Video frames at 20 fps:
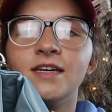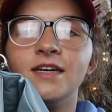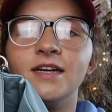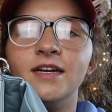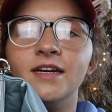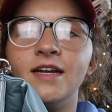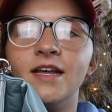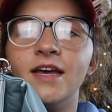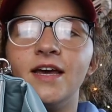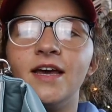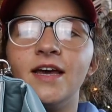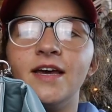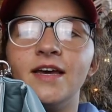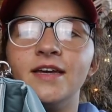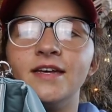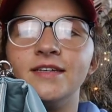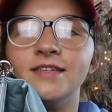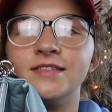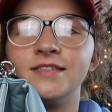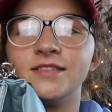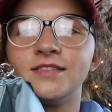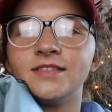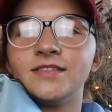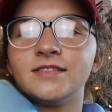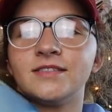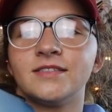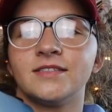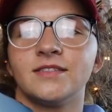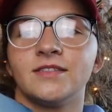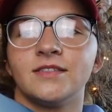And it has
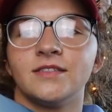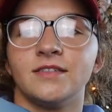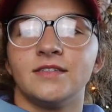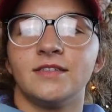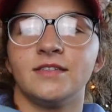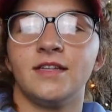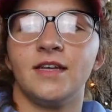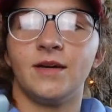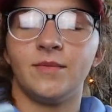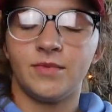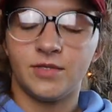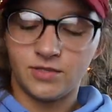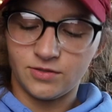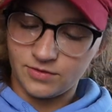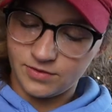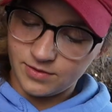that much